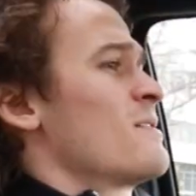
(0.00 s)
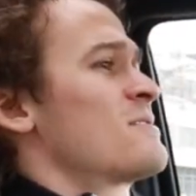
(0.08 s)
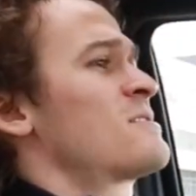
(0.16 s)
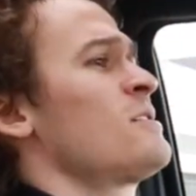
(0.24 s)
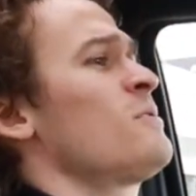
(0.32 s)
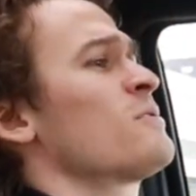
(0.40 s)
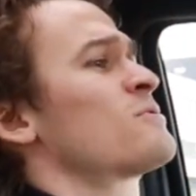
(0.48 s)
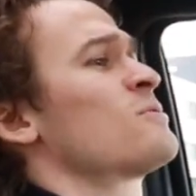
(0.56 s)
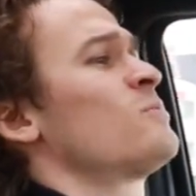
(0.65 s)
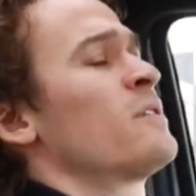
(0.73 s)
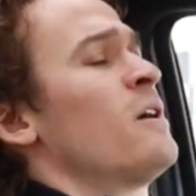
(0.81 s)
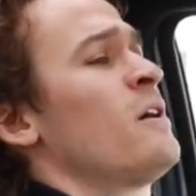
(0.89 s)
0
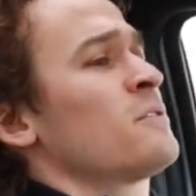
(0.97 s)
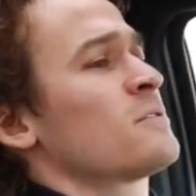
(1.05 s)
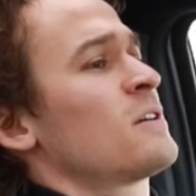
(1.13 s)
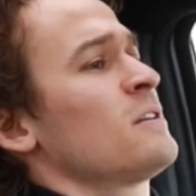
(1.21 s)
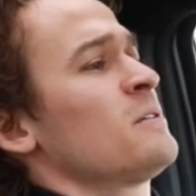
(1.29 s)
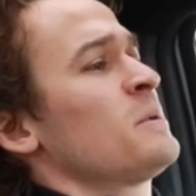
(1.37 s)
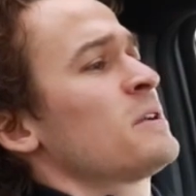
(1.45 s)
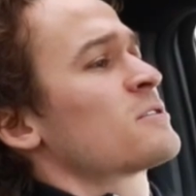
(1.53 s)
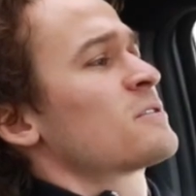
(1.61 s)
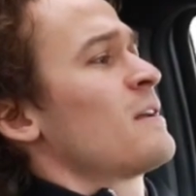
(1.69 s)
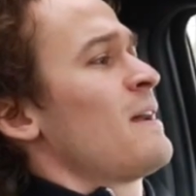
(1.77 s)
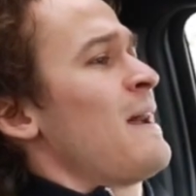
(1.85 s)
to 100
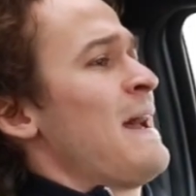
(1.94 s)
kilometers